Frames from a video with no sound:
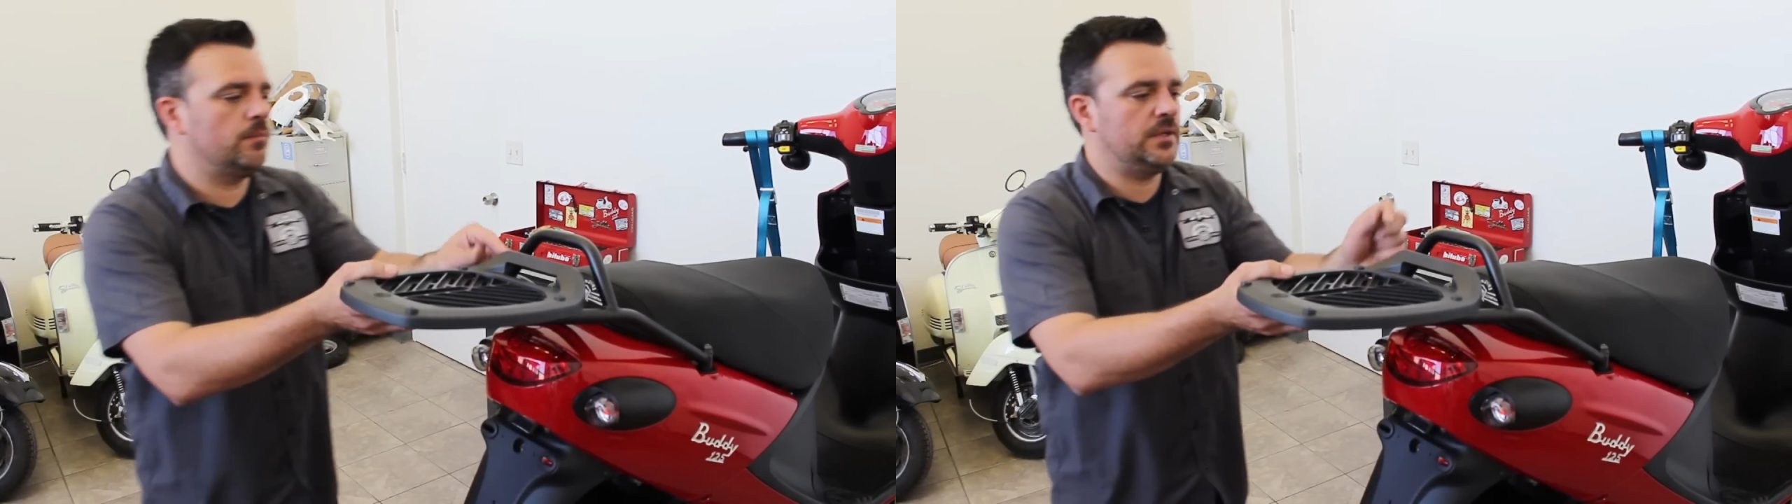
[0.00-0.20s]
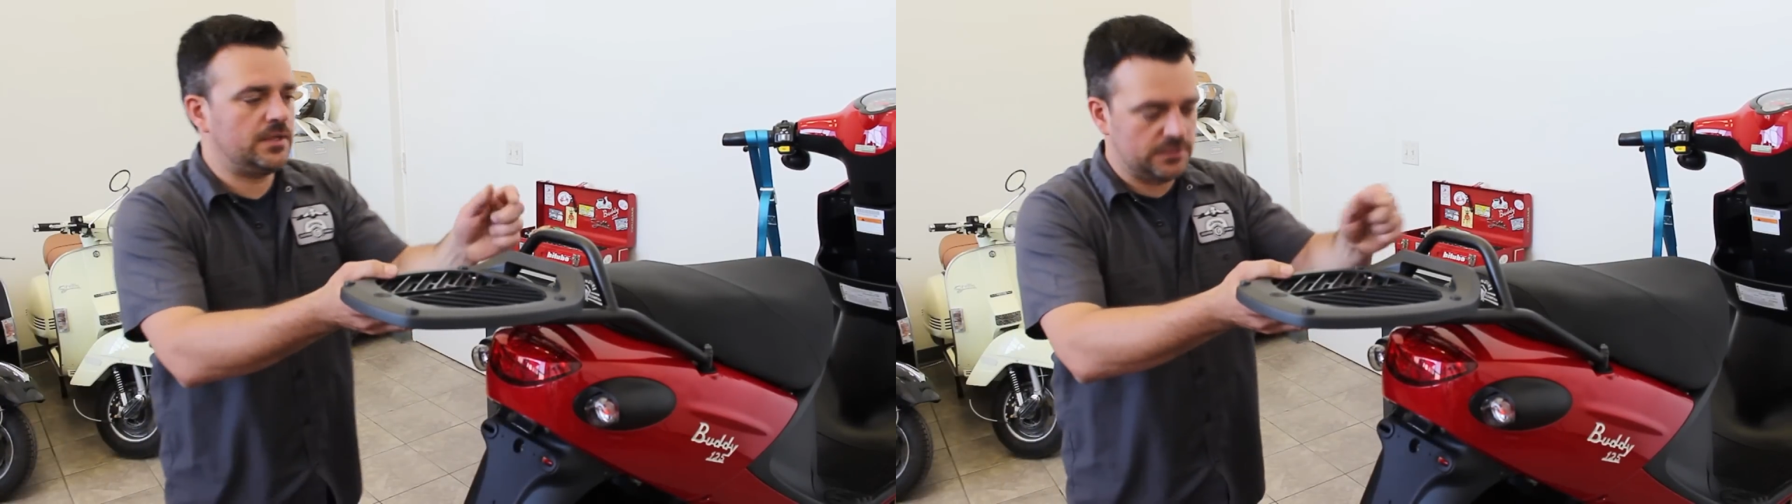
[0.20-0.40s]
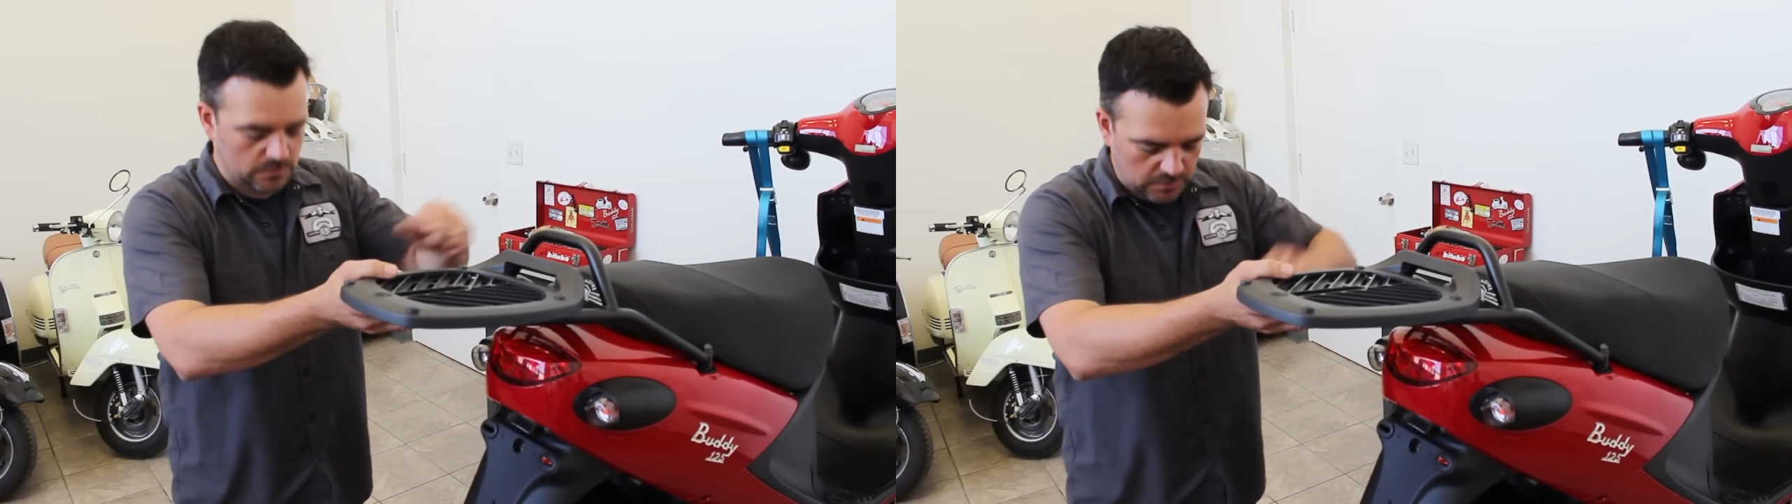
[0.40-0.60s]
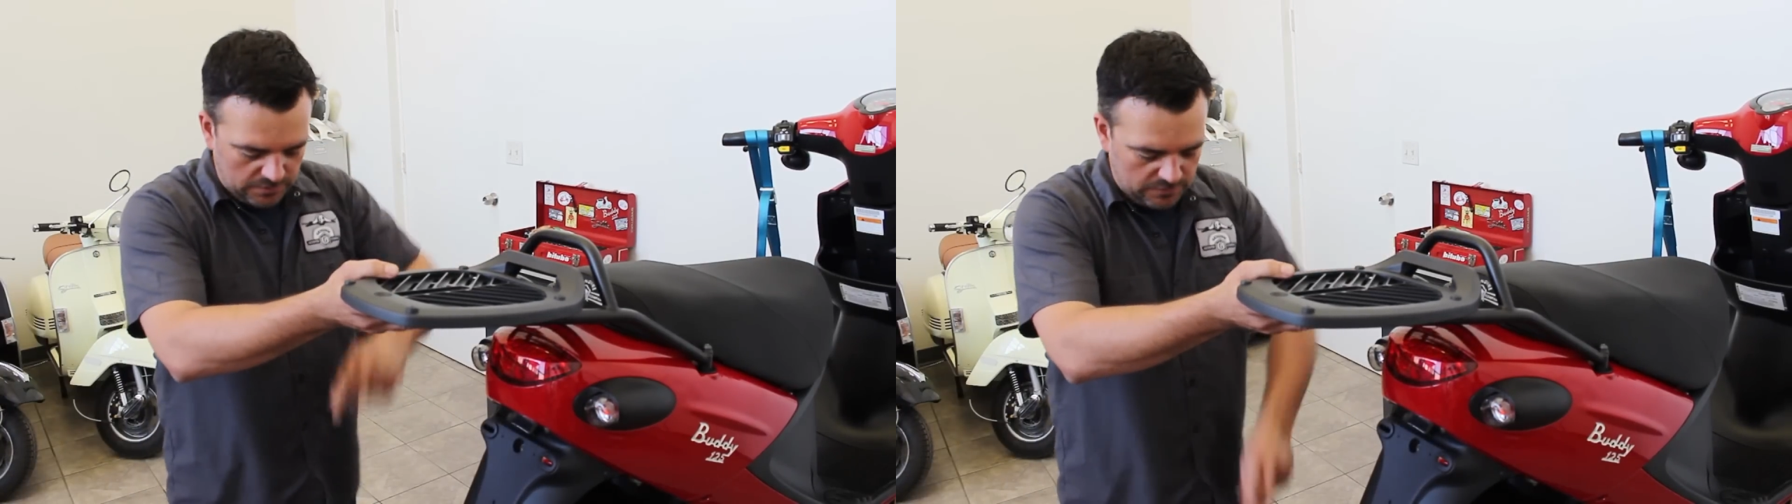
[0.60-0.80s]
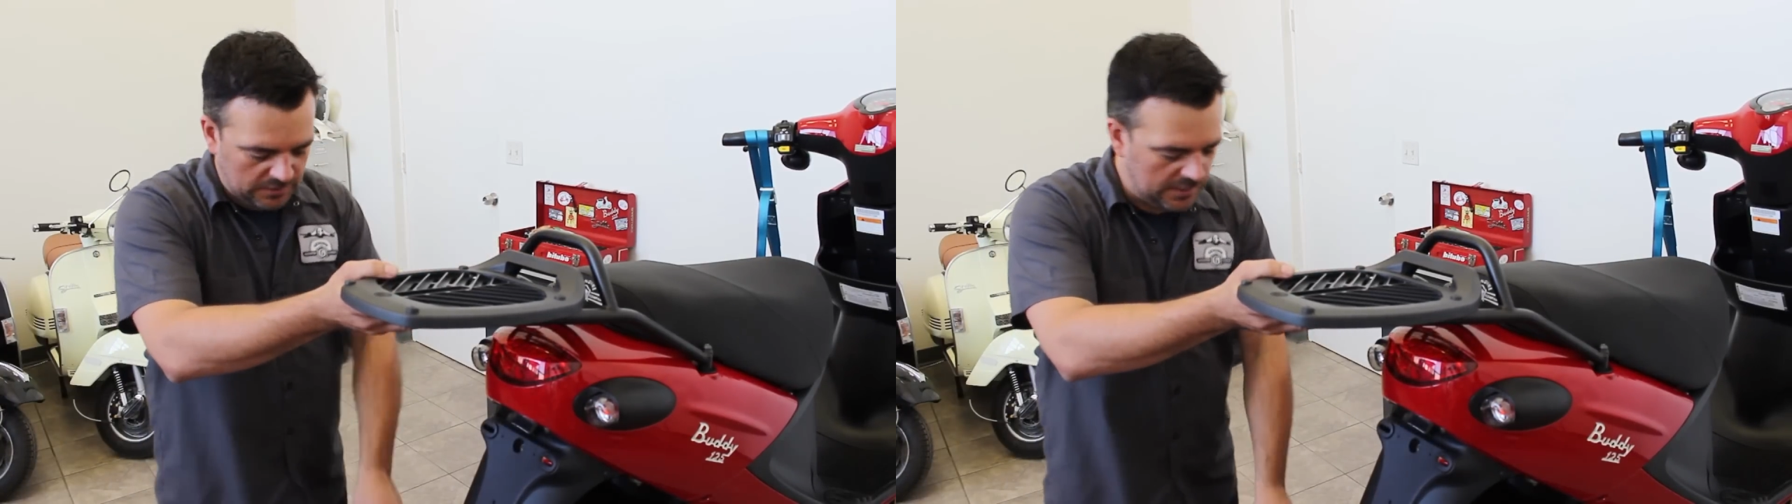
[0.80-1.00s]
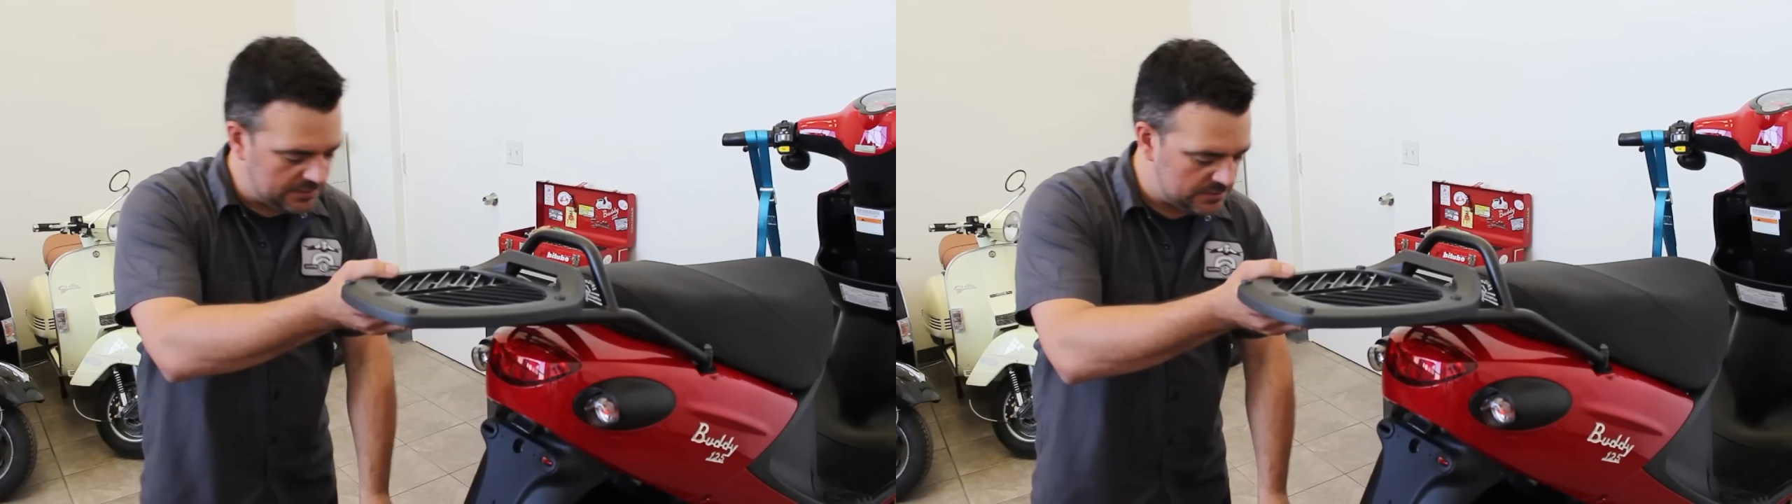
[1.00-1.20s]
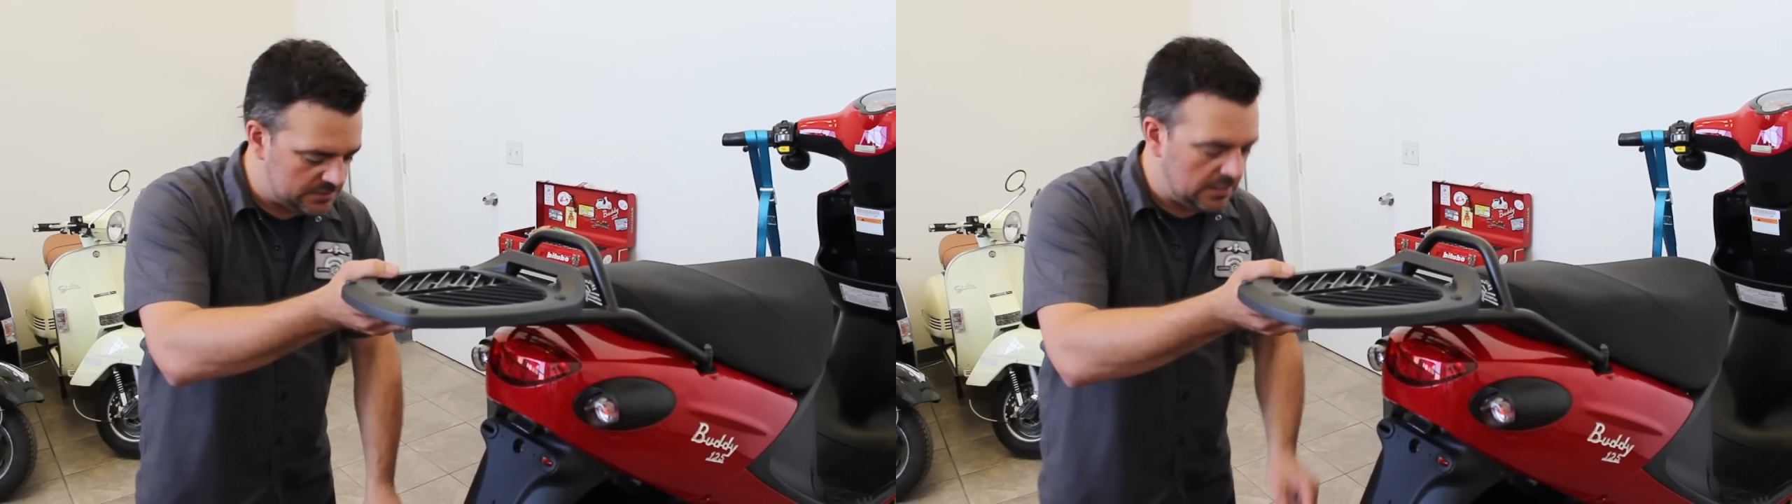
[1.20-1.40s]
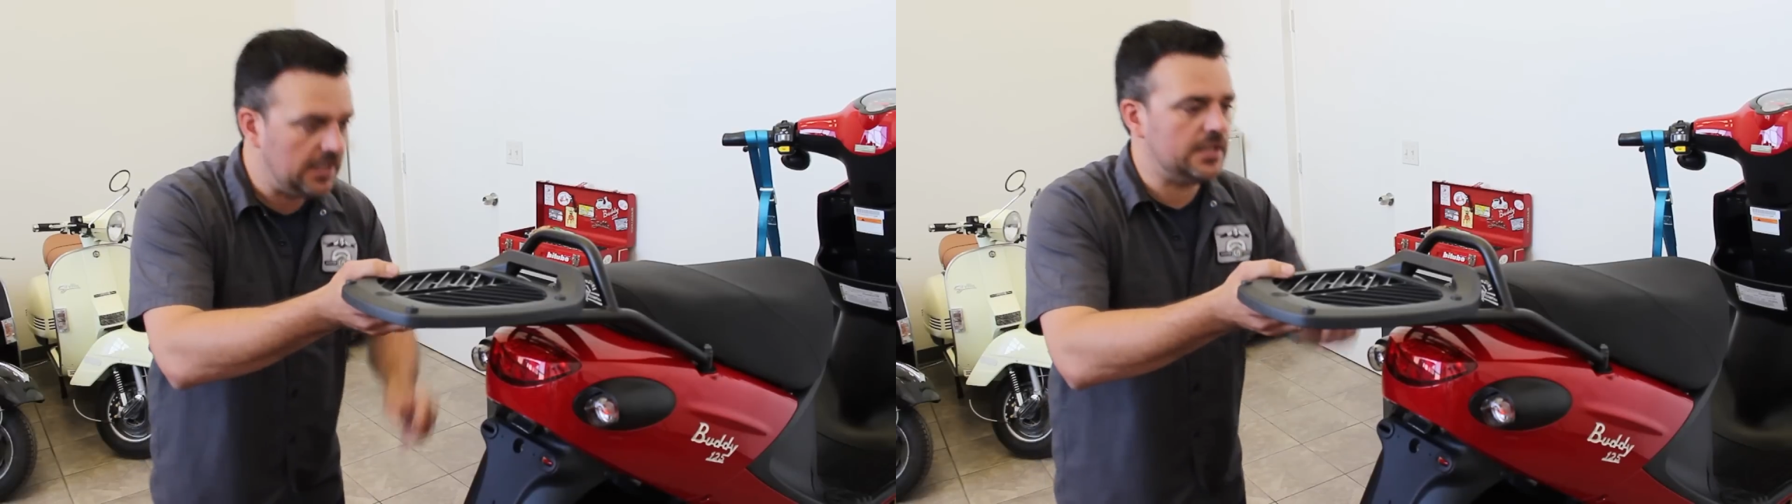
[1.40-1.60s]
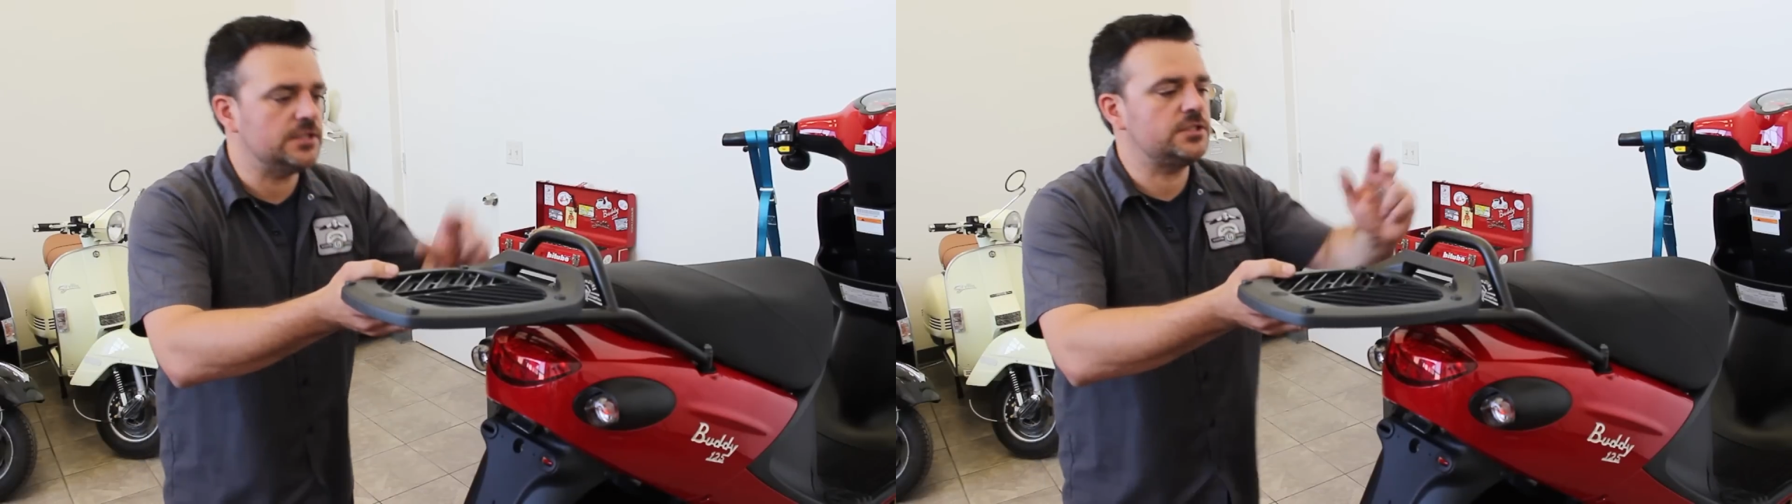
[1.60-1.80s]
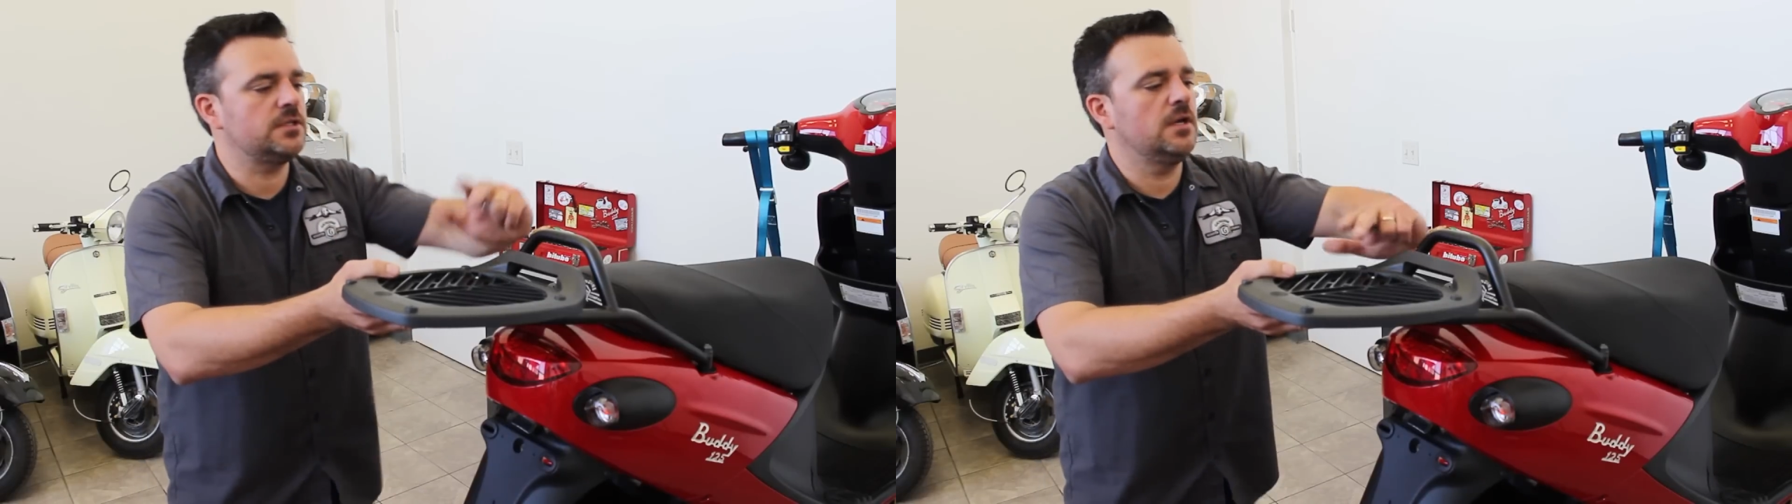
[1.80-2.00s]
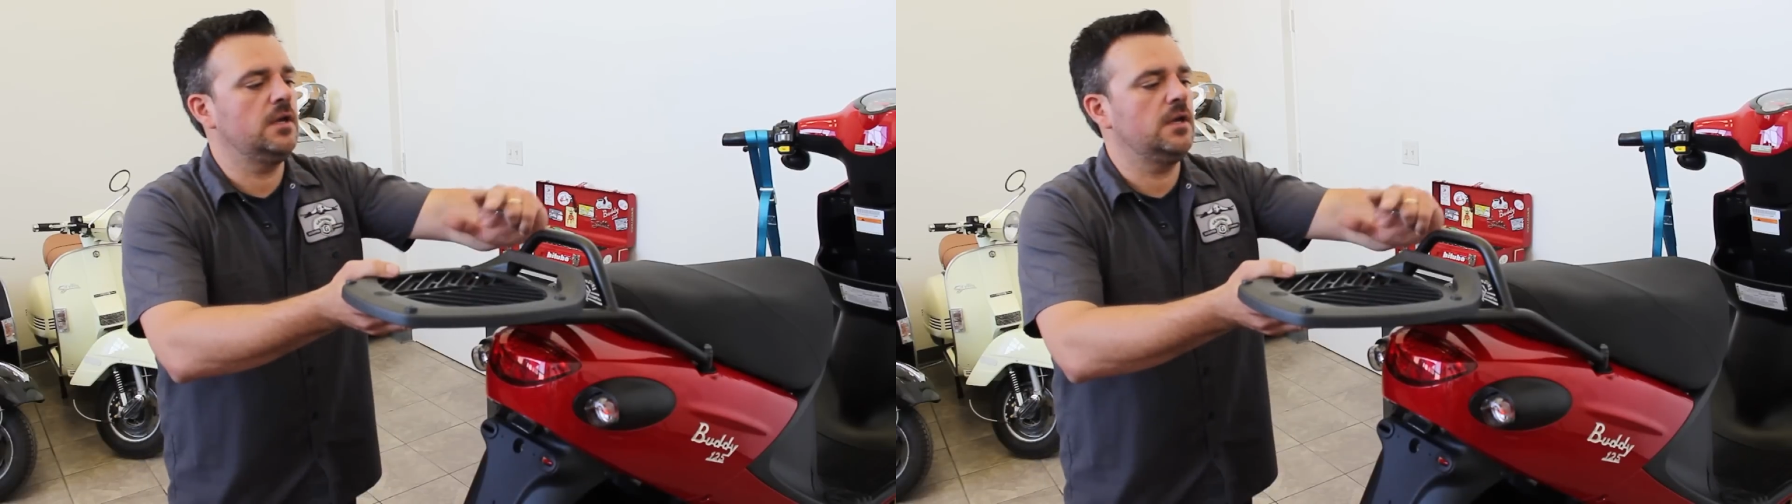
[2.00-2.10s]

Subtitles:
because the way the case is hinged,